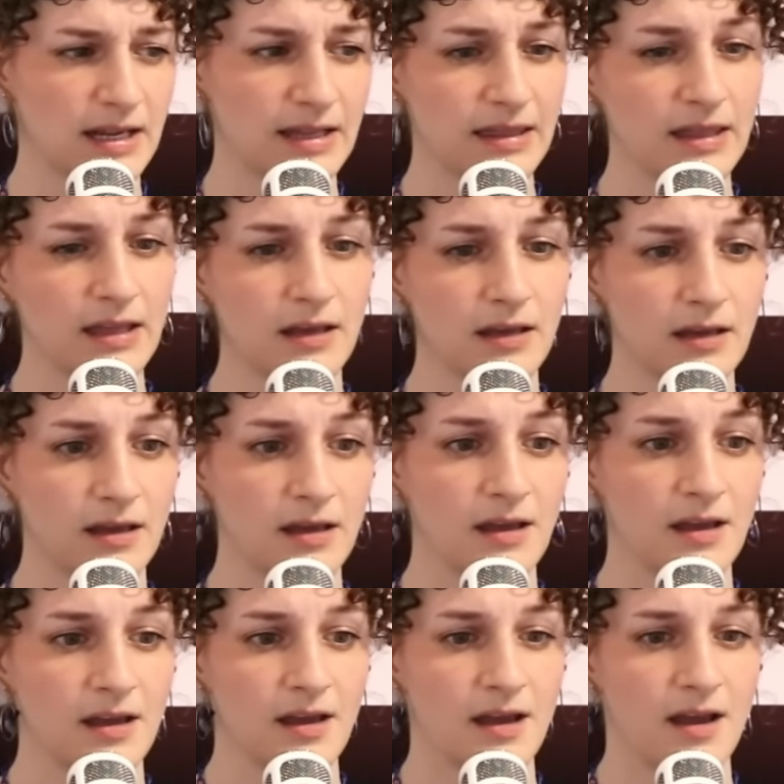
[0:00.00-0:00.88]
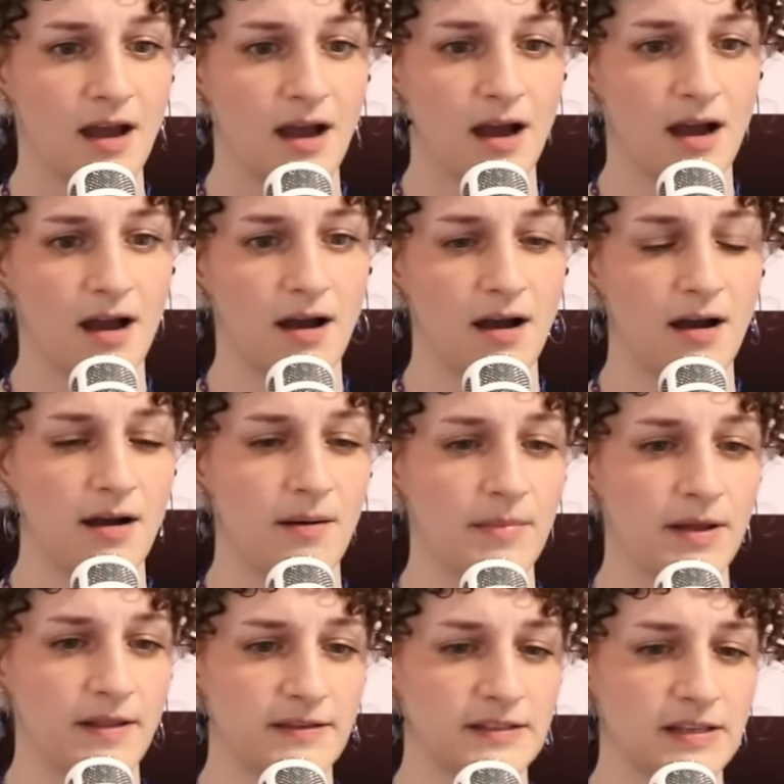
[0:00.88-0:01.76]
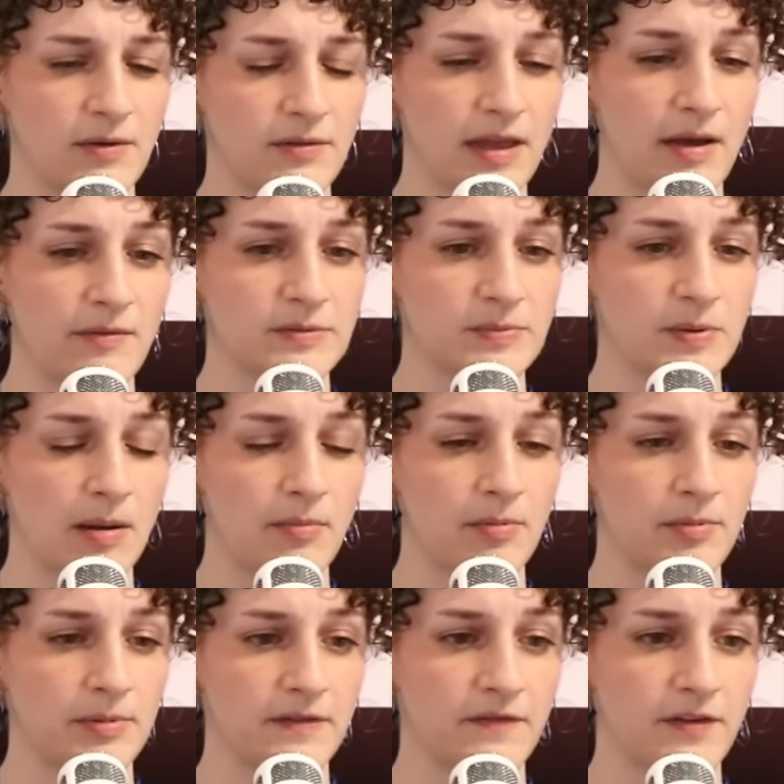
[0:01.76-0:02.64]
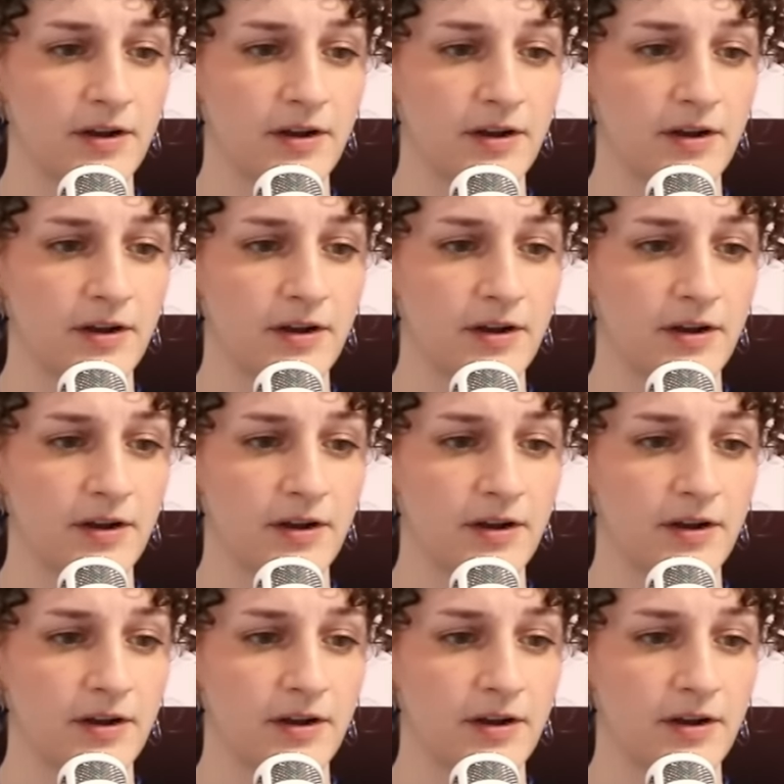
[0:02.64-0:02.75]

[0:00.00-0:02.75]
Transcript: I think. Um, and so that was probably